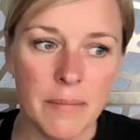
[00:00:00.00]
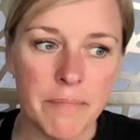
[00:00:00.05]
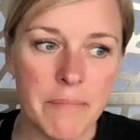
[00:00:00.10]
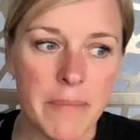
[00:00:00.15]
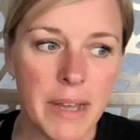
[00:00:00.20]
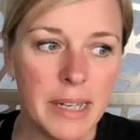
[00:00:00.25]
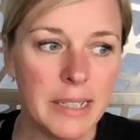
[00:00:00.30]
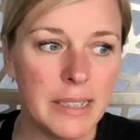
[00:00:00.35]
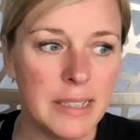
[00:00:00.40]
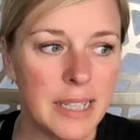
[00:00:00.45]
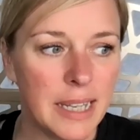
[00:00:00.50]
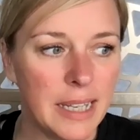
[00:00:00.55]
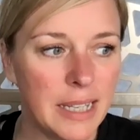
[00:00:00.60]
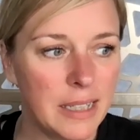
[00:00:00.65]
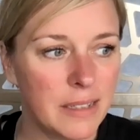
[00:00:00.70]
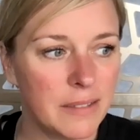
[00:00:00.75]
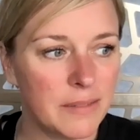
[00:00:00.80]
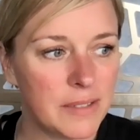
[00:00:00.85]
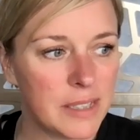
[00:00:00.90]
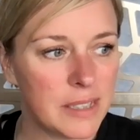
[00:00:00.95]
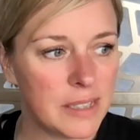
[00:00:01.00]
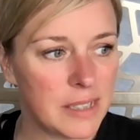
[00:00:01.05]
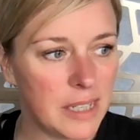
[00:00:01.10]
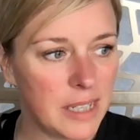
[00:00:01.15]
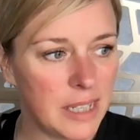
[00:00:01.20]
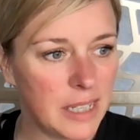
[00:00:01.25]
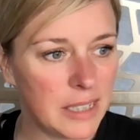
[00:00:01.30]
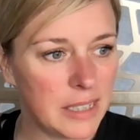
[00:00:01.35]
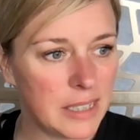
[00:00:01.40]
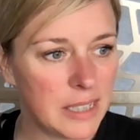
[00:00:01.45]
meditative
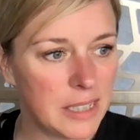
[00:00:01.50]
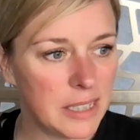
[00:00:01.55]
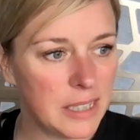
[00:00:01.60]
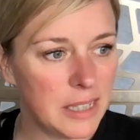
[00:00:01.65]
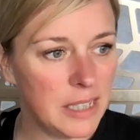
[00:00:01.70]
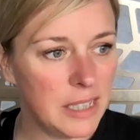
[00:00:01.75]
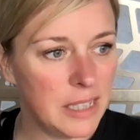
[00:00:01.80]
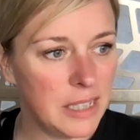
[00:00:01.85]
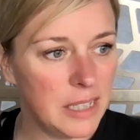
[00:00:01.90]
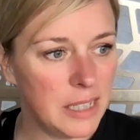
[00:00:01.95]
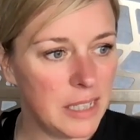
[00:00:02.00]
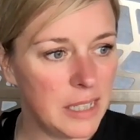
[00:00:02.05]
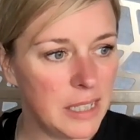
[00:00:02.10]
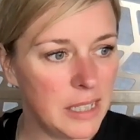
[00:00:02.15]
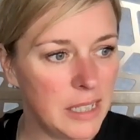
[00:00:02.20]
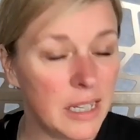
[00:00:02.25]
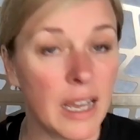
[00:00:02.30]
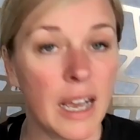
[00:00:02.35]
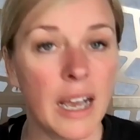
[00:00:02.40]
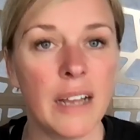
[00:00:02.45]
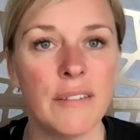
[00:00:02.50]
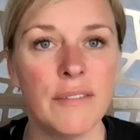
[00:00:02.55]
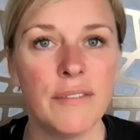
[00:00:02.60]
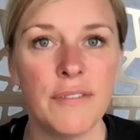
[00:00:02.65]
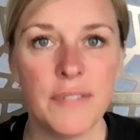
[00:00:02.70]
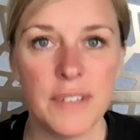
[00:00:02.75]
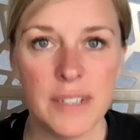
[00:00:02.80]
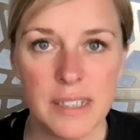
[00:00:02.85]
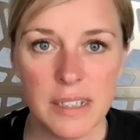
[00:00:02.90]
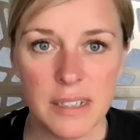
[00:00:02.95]
state, the
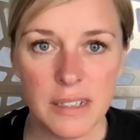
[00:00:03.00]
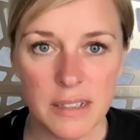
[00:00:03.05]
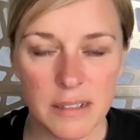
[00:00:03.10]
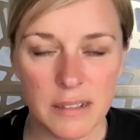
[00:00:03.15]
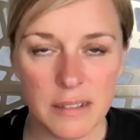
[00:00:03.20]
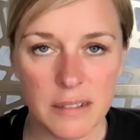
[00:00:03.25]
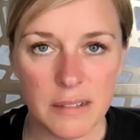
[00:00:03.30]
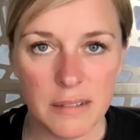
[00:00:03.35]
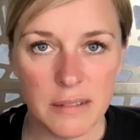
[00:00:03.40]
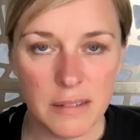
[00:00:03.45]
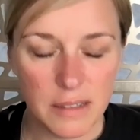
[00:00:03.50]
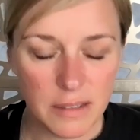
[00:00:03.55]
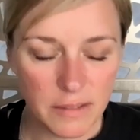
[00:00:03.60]
non-physical,